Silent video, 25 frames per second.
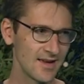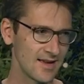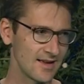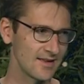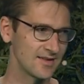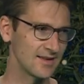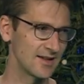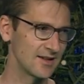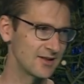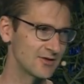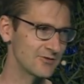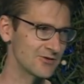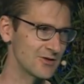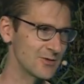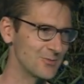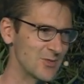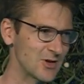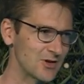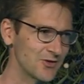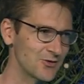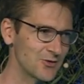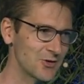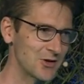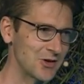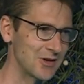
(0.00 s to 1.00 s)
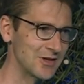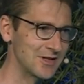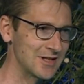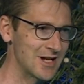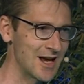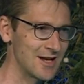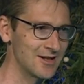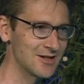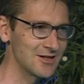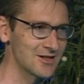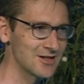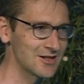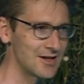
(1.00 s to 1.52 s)
Thank you very much for your,
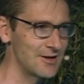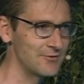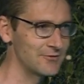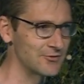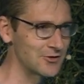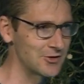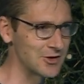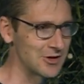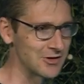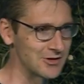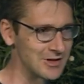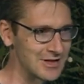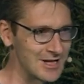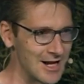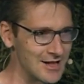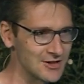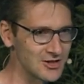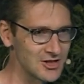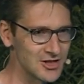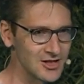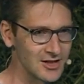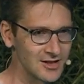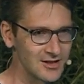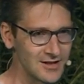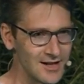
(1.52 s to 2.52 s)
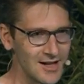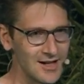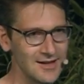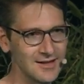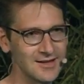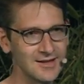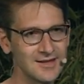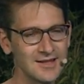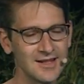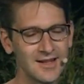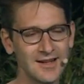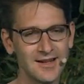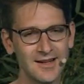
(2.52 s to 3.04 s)
for your attention,
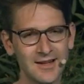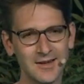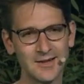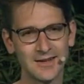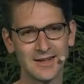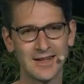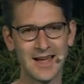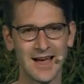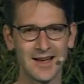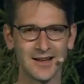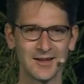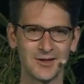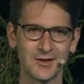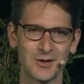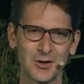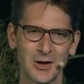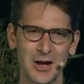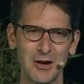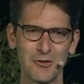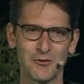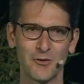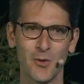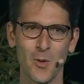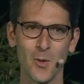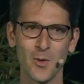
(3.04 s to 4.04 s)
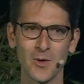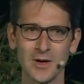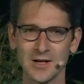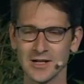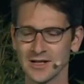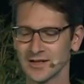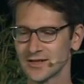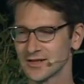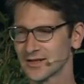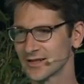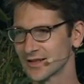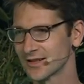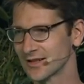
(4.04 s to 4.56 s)
and uh, yeah, looking forward
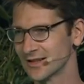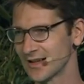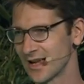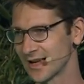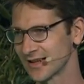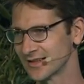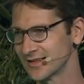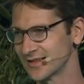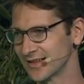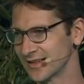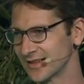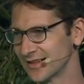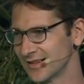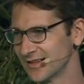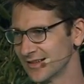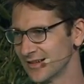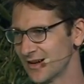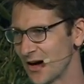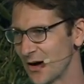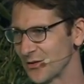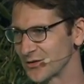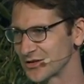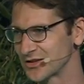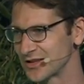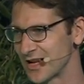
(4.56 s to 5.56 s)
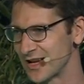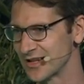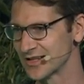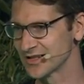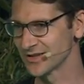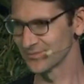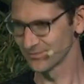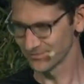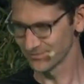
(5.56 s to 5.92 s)
to connecting off stage.